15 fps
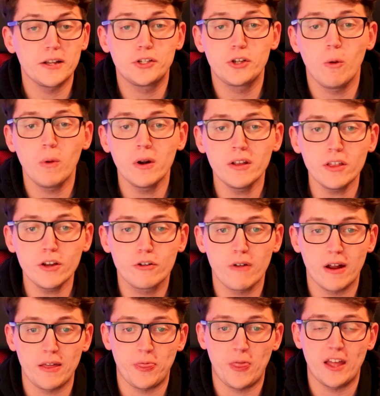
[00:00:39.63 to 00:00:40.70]
So one of the
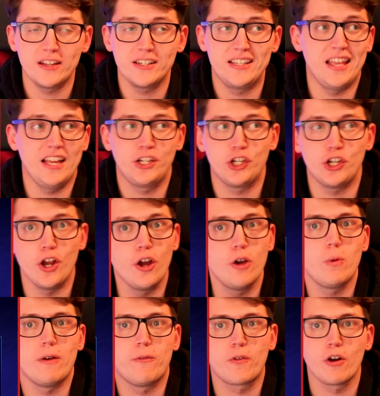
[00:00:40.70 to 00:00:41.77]
great things this year
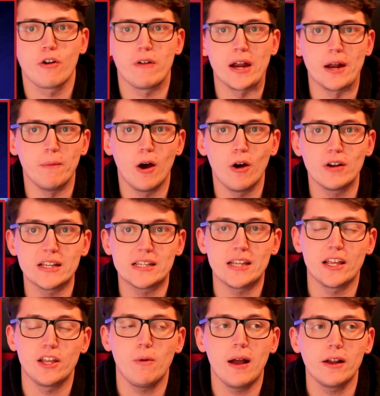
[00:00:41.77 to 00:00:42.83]
with career mode is
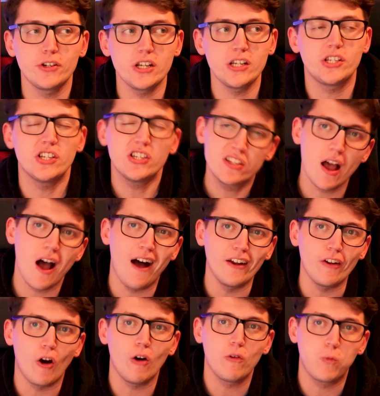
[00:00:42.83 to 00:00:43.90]
that you actually
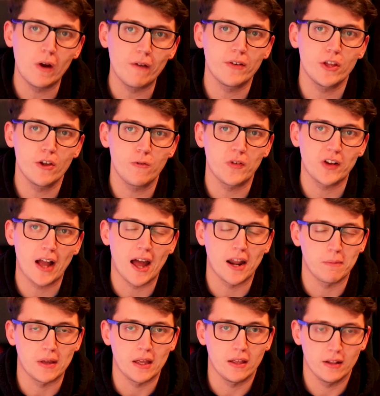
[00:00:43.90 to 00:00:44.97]
start off with a Youth
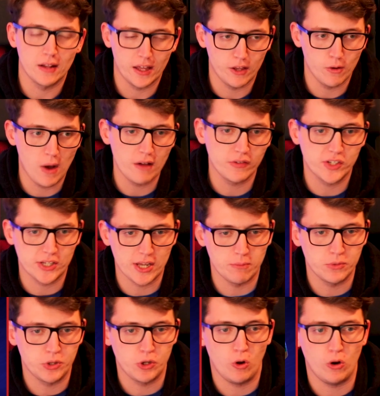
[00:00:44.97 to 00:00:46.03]
Academy. Like, you have
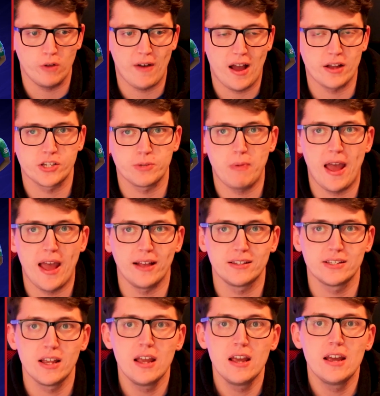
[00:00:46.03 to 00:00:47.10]
some sort of
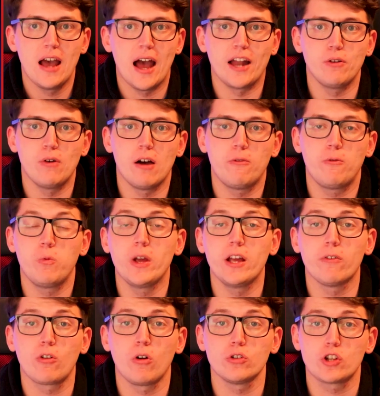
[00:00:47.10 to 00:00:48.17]
aspect. And we
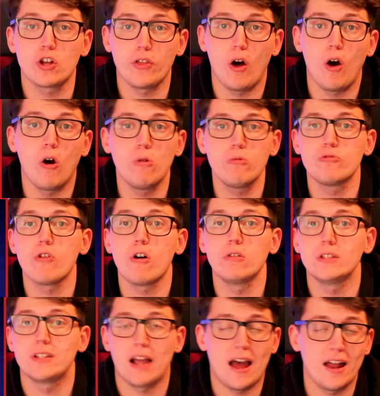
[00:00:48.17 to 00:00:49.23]
of course got the
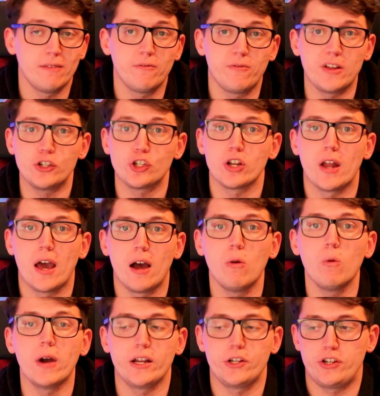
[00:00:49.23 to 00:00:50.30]
homegrown talent feature now,
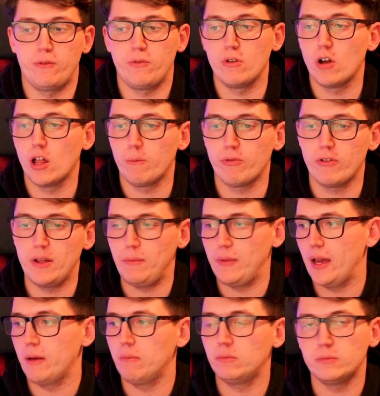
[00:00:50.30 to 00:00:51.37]
which if you got a
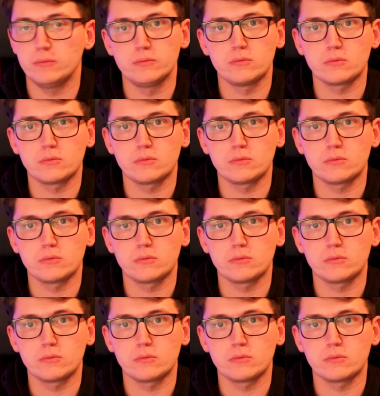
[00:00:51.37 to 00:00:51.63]
premium